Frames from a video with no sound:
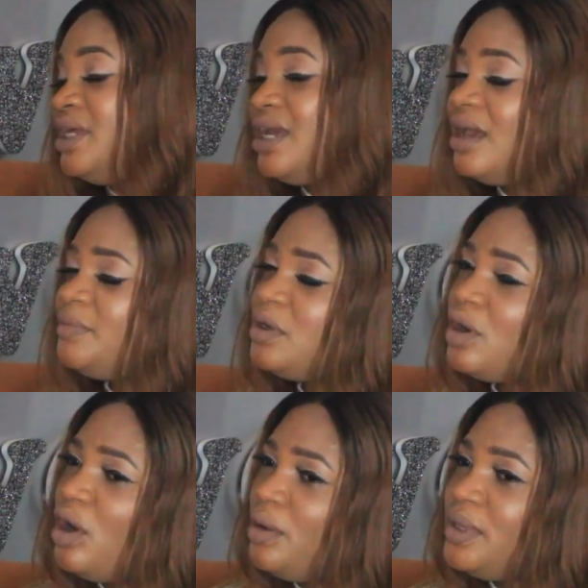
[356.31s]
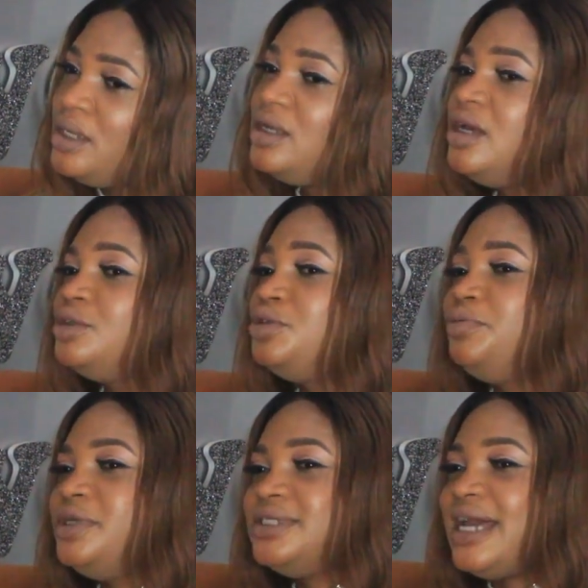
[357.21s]
They kept on coming to
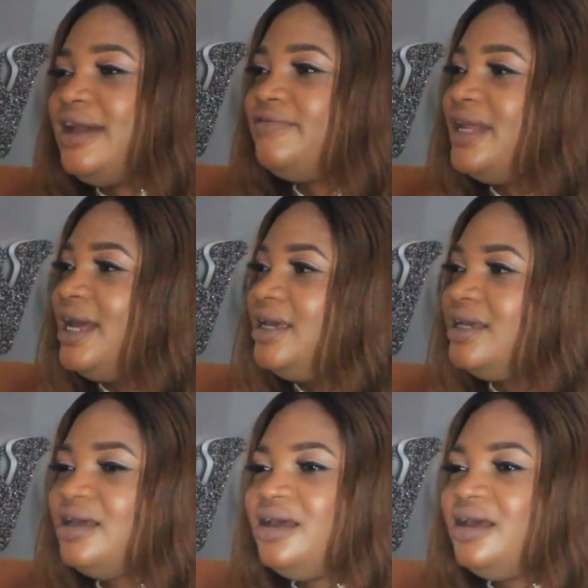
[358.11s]
Bizai like,